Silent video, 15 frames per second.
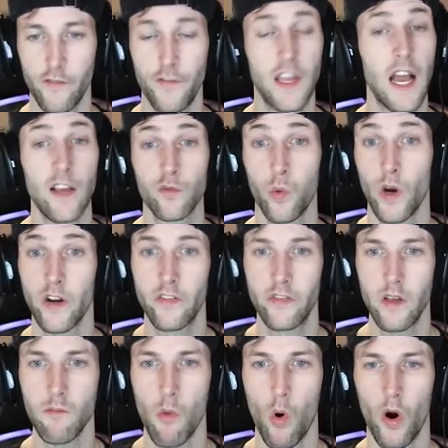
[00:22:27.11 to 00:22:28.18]
If you guys want to
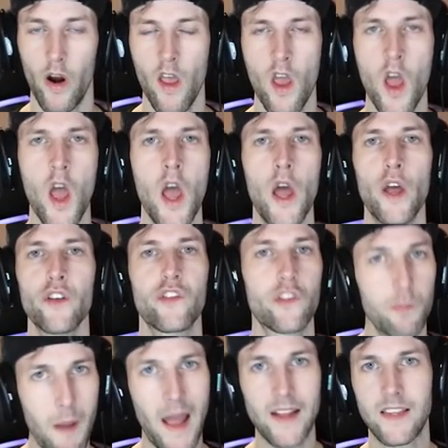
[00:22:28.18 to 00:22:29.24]
see more,
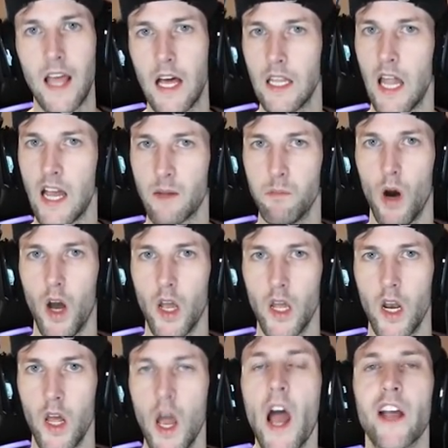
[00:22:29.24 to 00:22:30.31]
smack that like button